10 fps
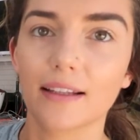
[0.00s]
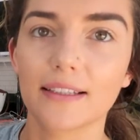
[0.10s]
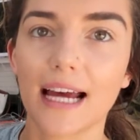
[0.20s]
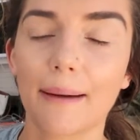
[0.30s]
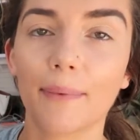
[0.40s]

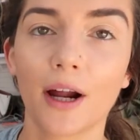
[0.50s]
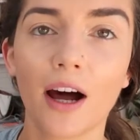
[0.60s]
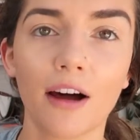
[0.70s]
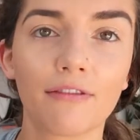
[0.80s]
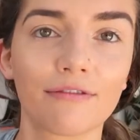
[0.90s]
Tap it
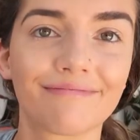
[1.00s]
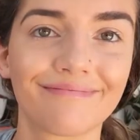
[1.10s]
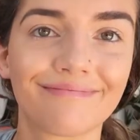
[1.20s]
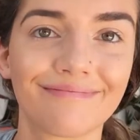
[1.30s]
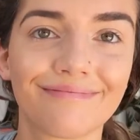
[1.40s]
off,
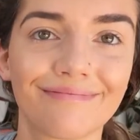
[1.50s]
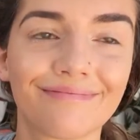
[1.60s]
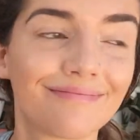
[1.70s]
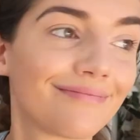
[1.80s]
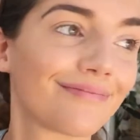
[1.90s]

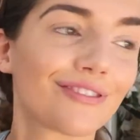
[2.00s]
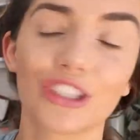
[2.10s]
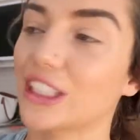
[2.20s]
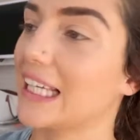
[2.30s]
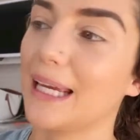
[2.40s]

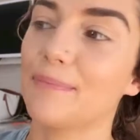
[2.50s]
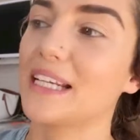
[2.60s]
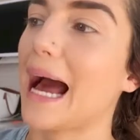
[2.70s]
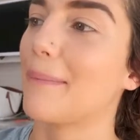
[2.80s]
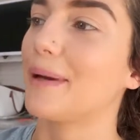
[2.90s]
just keep
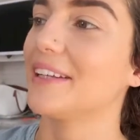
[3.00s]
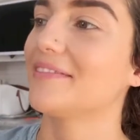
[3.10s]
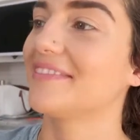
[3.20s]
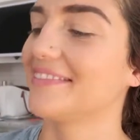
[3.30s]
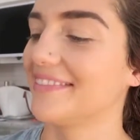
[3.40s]
tapping
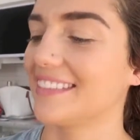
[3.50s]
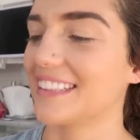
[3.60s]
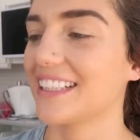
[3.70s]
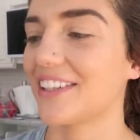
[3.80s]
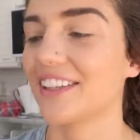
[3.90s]

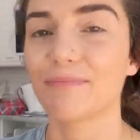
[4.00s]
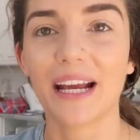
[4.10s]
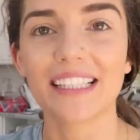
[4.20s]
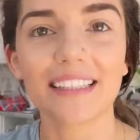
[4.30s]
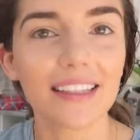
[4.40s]
till
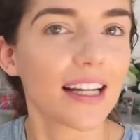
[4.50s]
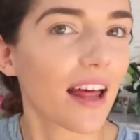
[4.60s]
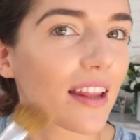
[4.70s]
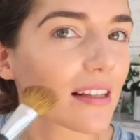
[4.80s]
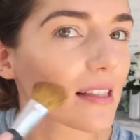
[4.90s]
basically
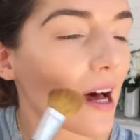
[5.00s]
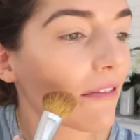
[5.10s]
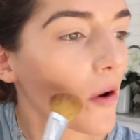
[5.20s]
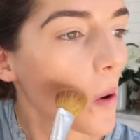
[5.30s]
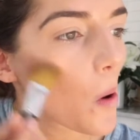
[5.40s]
nothing's
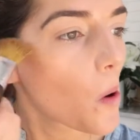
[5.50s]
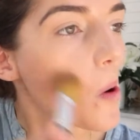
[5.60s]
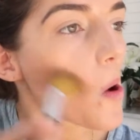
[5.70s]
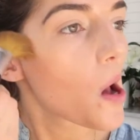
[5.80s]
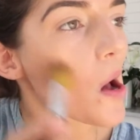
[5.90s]
left.
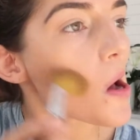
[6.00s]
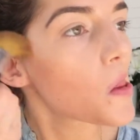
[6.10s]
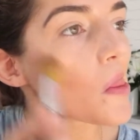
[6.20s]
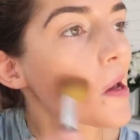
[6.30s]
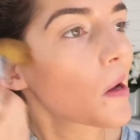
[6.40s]

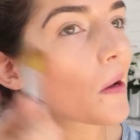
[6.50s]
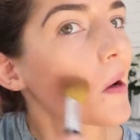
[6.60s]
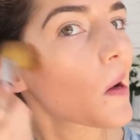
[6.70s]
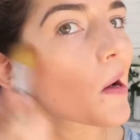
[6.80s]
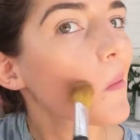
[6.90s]
And
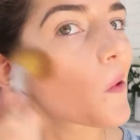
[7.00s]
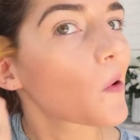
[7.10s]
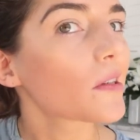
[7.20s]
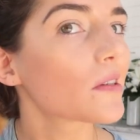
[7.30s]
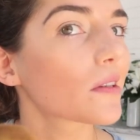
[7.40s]
then I
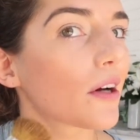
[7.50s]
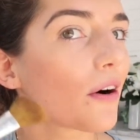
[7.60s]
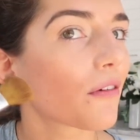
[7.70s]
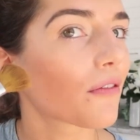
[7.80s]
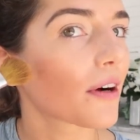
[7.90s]
will
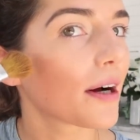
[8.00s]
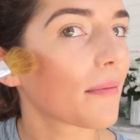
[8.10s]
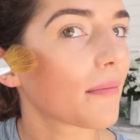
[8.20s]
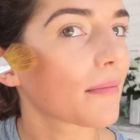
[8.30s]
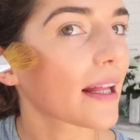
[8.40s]
go
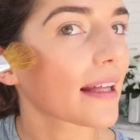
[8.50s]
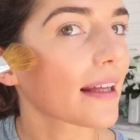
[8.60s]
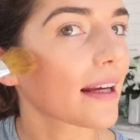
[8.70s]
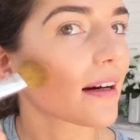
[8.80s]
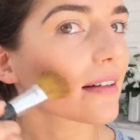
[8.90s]
from like
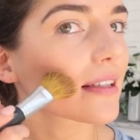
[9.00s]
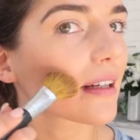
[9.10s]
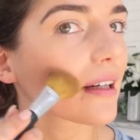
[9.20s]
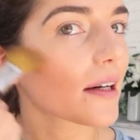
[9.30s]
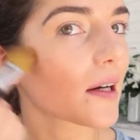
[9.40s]
here to
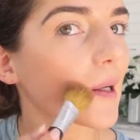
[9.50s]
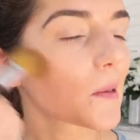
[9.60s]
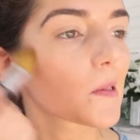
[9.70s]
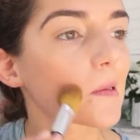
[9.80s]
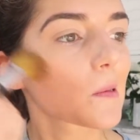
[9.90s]
here and
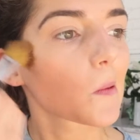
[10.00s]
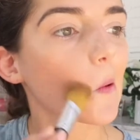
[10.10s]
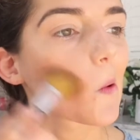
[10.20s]
just